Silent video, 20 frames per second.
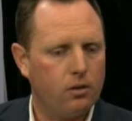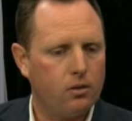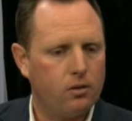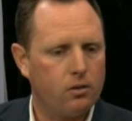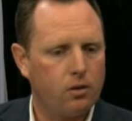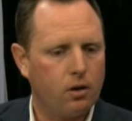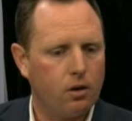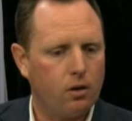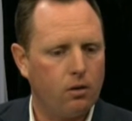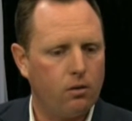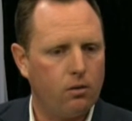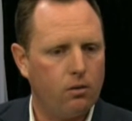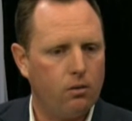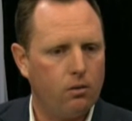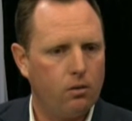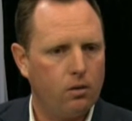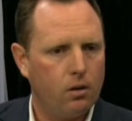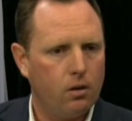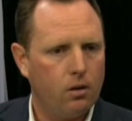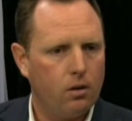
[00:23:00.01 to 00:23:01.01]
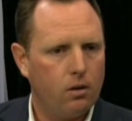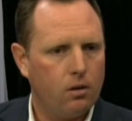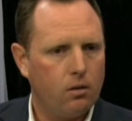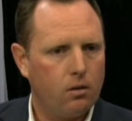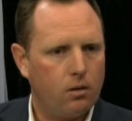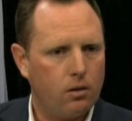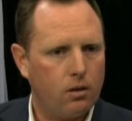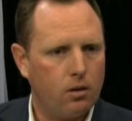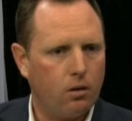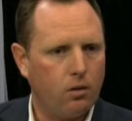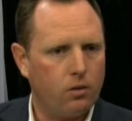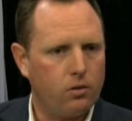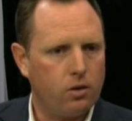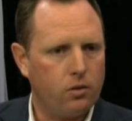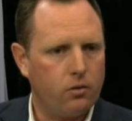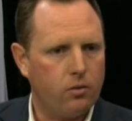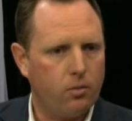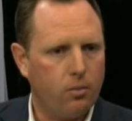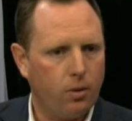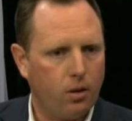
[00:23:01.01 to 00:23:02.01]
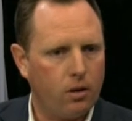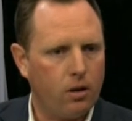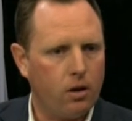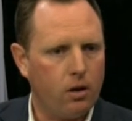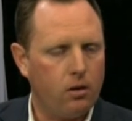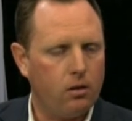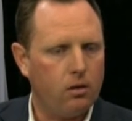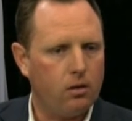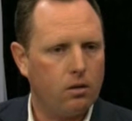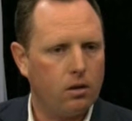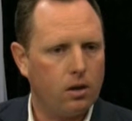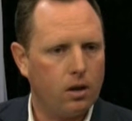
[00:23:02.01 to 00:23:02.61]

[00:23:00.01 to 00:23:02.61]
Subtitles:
So theology of the body,